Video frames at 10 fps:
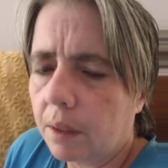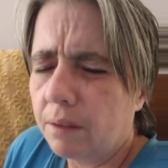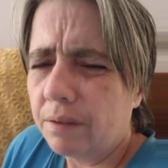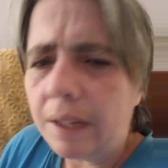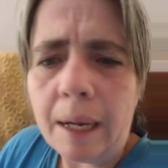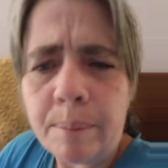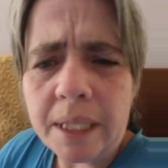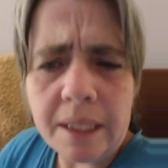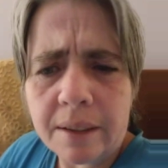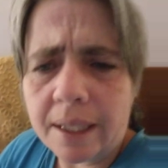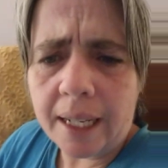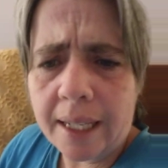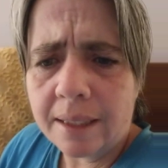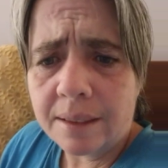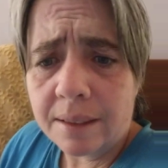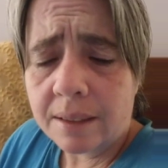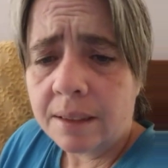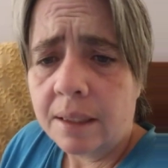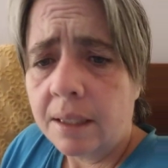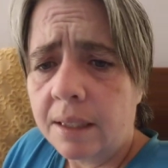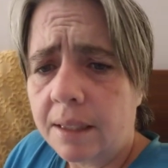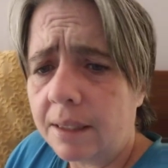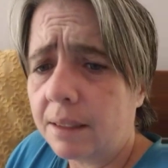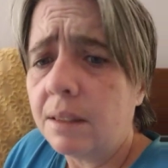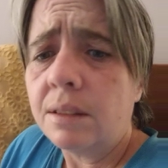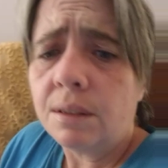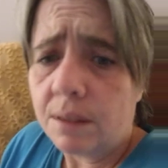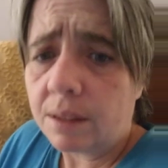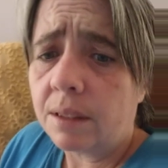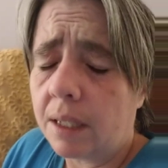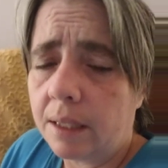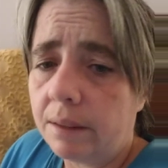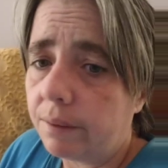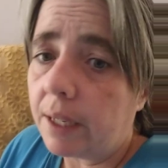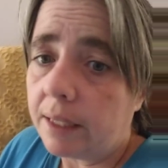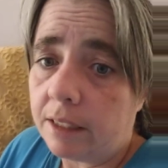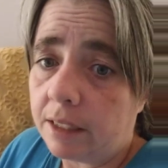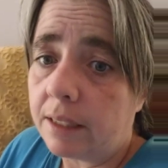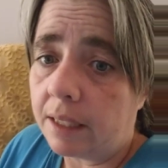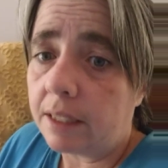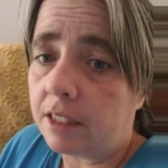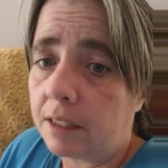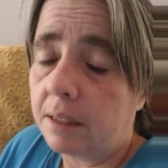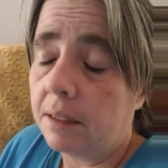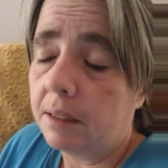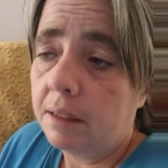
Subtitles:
flapping their hands, it's also a sign of agitation.